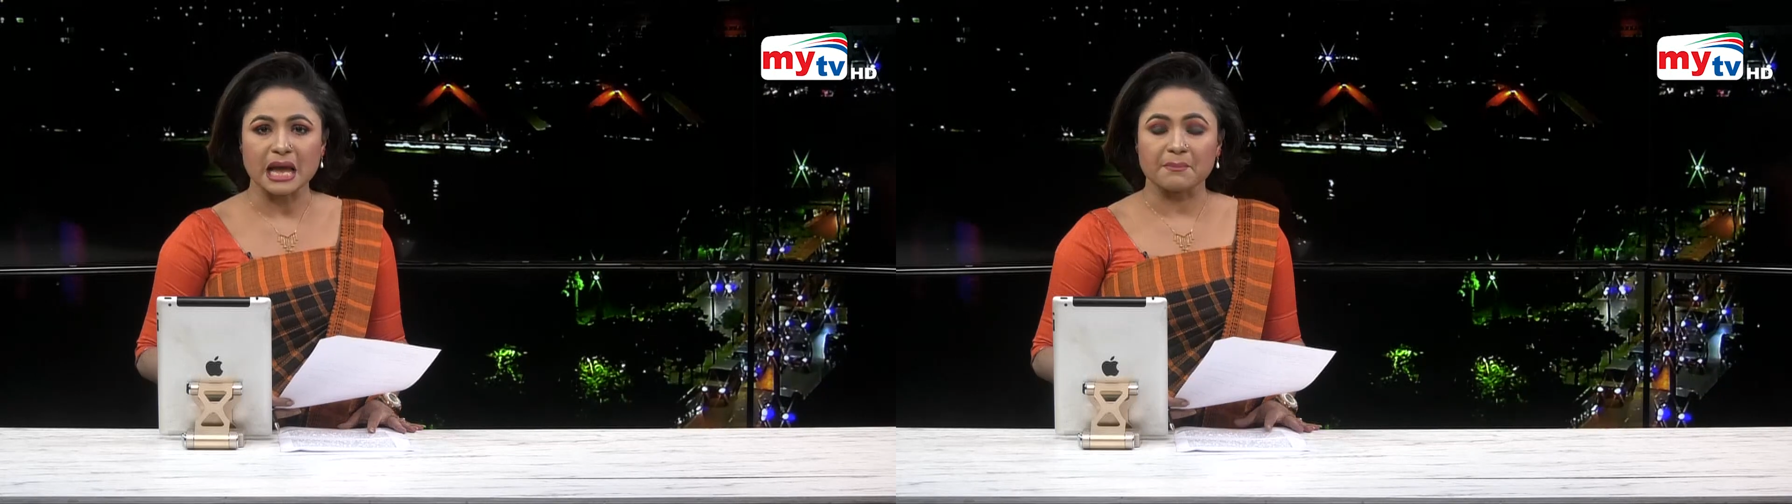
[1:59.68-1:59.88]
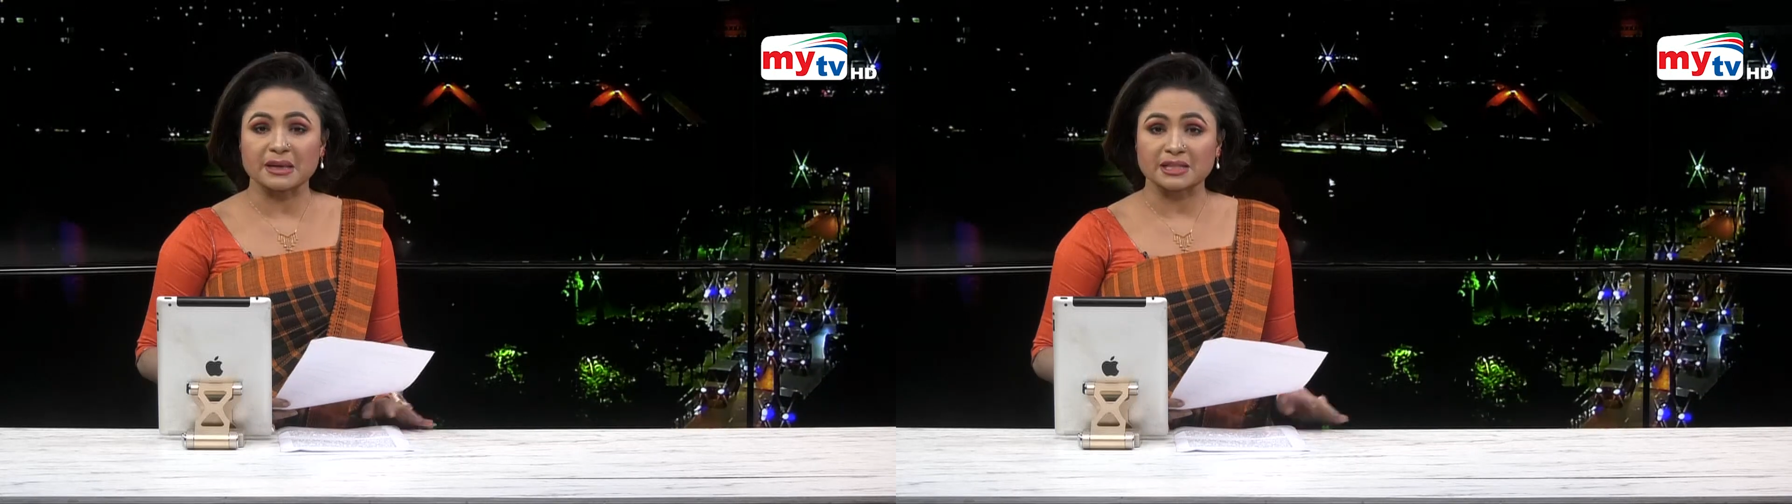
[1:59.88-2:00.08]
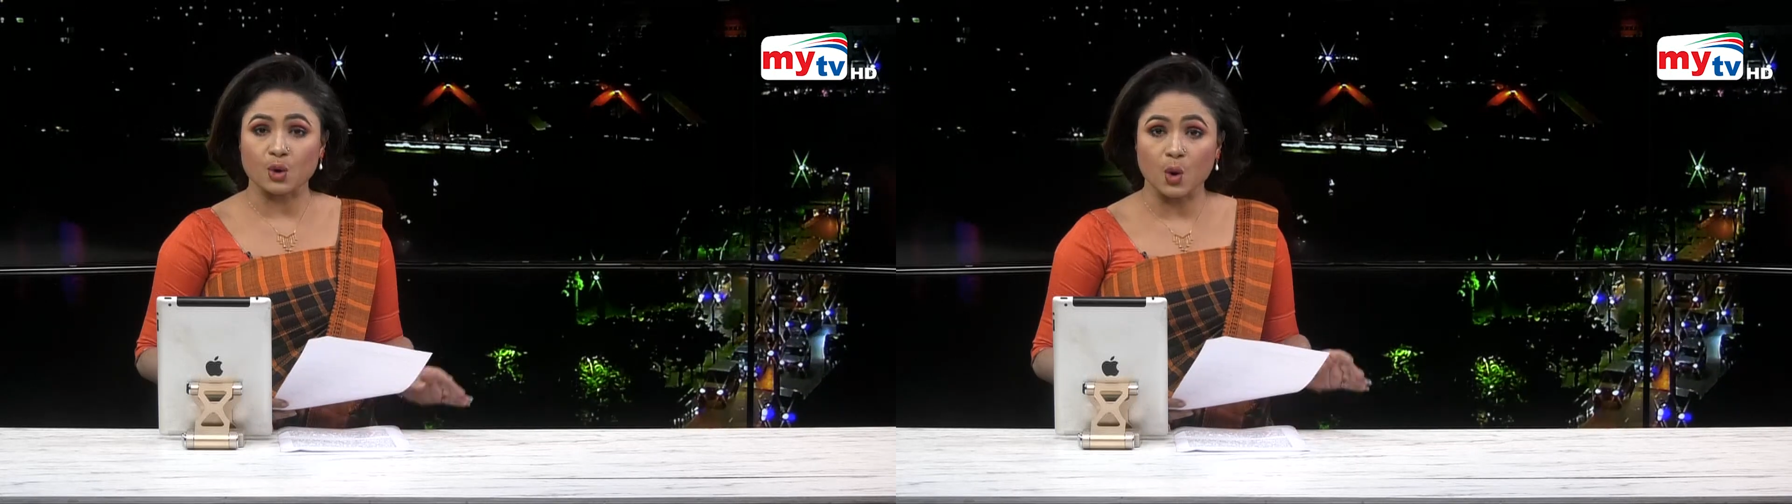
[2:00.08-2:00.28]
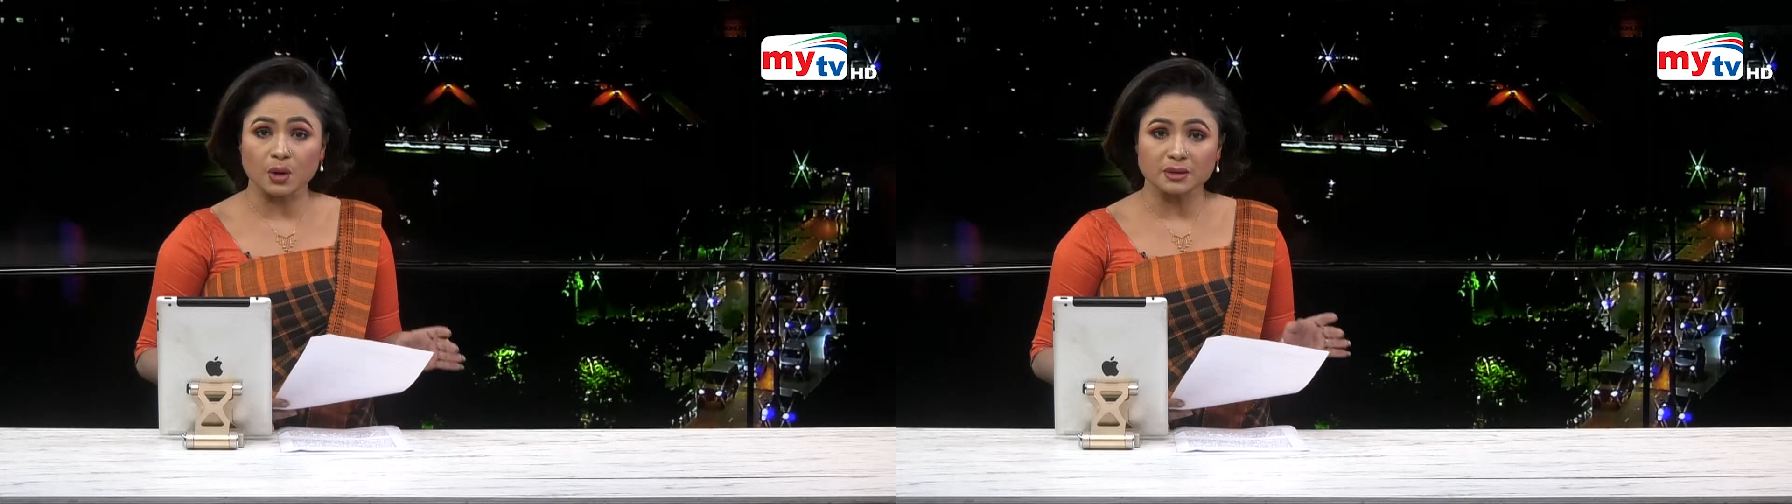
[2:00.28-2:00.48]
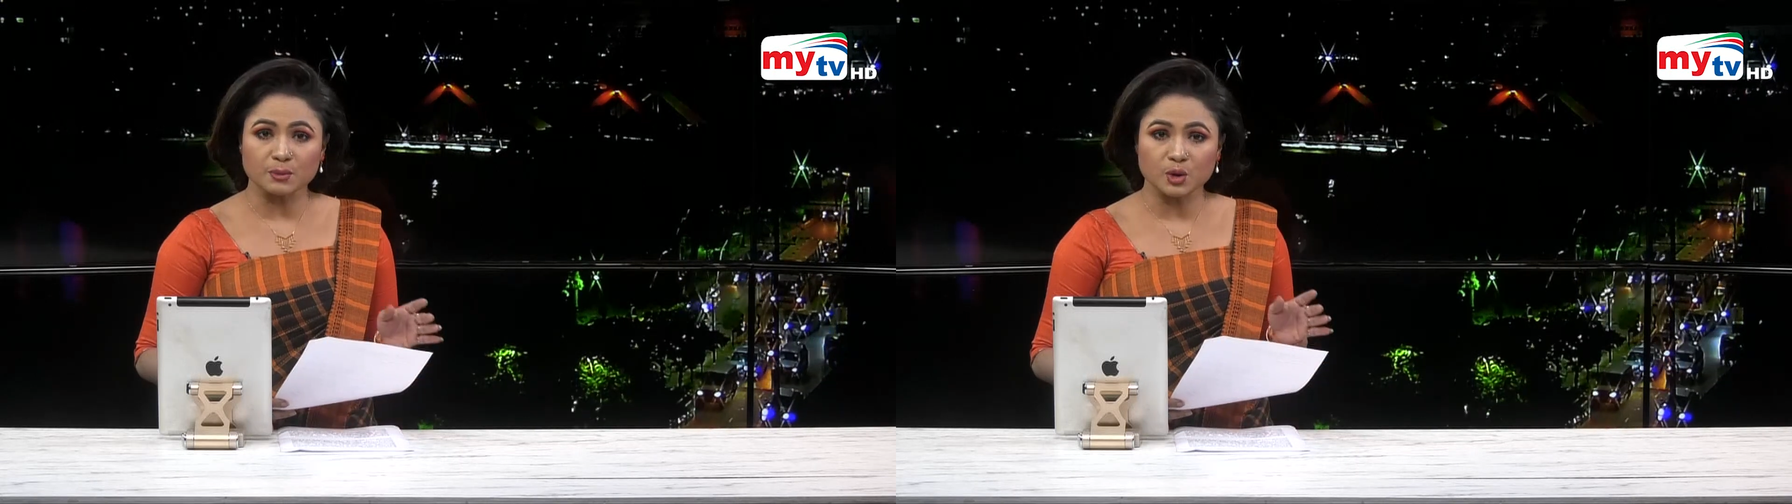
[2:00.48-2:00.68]
But
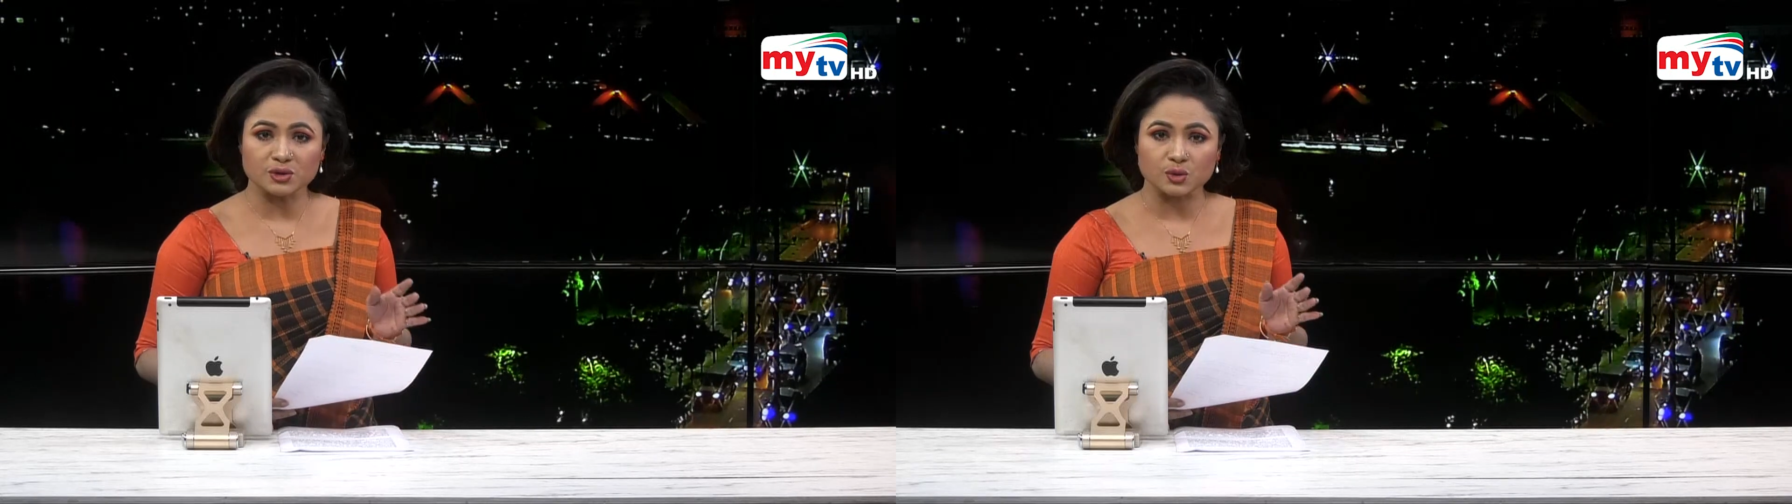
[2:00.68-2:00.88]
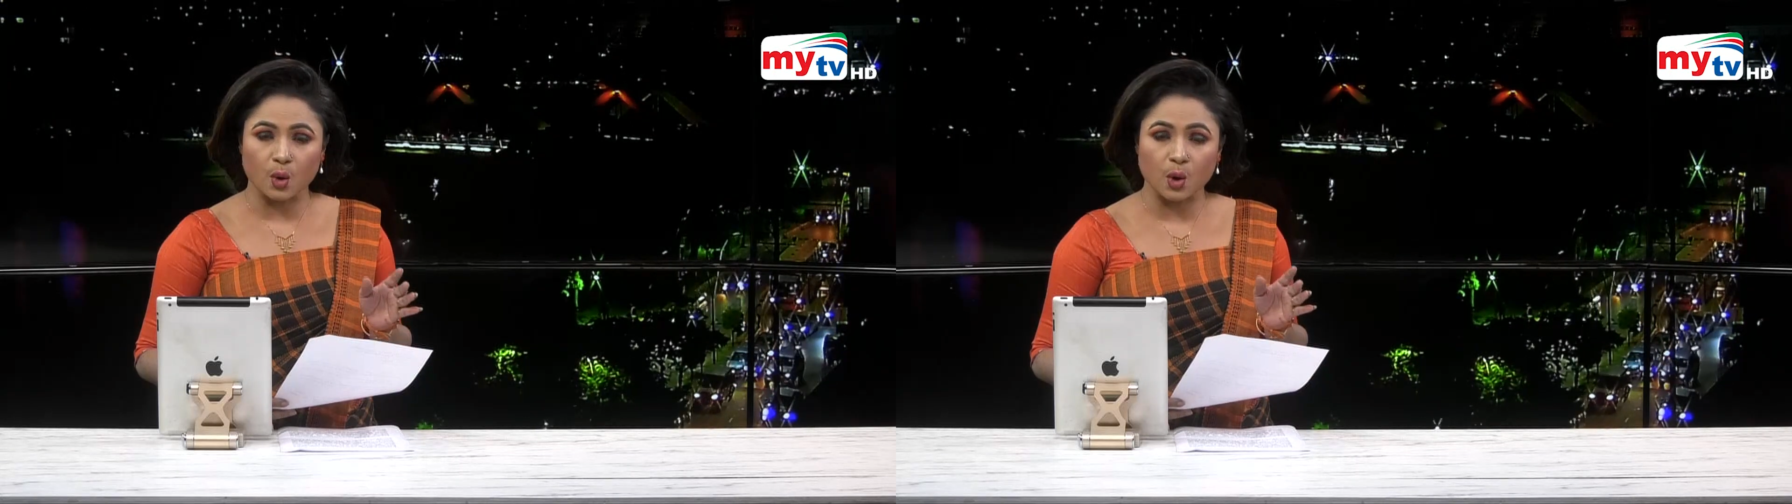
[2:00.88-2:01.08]
almost